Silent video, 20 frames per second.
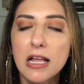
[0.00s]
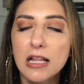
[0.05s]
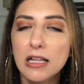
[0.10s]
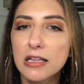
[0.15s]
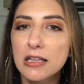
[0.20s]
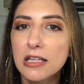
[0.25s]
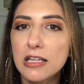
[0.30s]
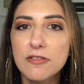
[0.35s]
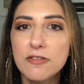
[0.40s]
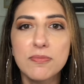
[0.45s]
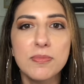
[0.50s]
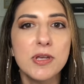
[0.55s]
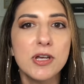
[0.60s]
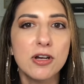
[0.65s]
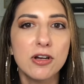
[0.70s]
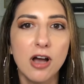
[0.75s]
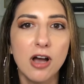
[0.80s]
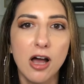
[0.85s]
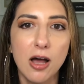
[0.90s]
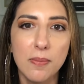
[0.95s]
leave me a
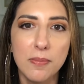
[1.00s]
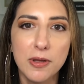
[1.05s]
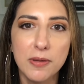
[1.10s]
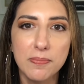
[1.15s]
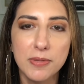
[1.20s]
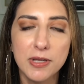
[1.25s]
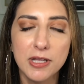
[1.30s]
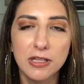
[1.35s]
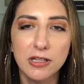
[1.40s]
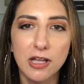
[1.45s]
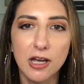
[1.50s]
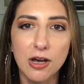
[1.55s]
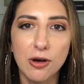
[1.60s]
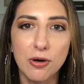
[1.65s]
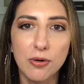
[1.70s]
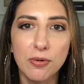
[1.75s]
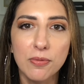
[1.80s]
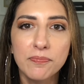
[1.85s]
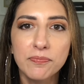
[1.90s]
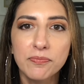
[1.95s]
comment
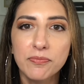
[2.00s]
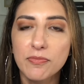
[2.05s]
below.